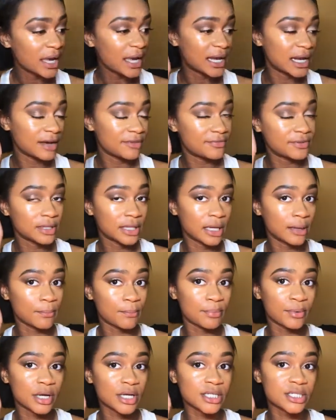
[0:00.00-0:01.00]
and I feel
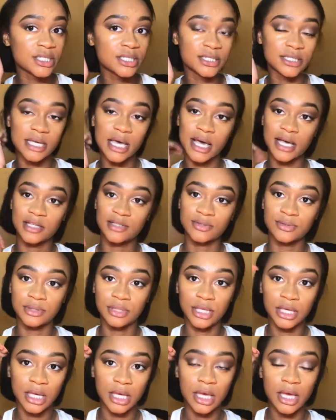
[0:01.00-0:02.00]
like brushes
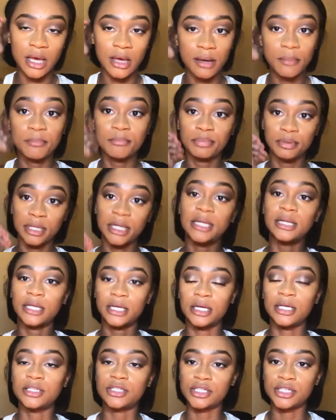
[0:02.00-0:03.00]
actually blend
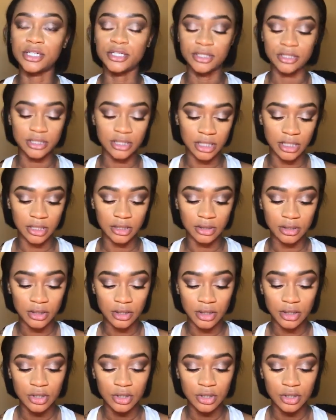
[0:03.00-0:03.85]
it into your skin.